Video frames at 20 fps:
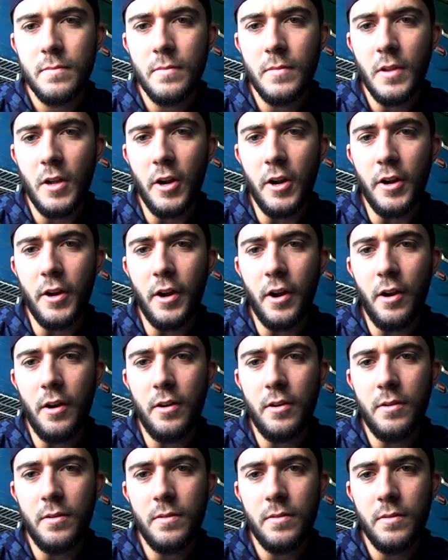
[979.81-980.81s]
There you
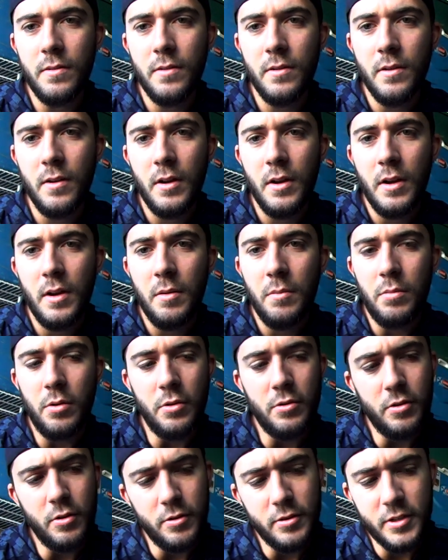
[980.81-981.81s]
go.
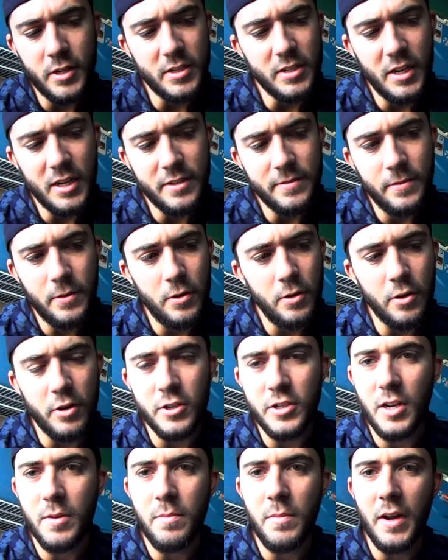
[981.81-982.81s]
Bluetooth successful or
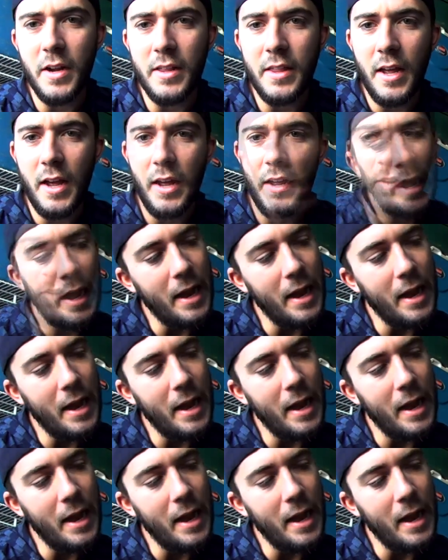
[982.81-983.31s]
something like that.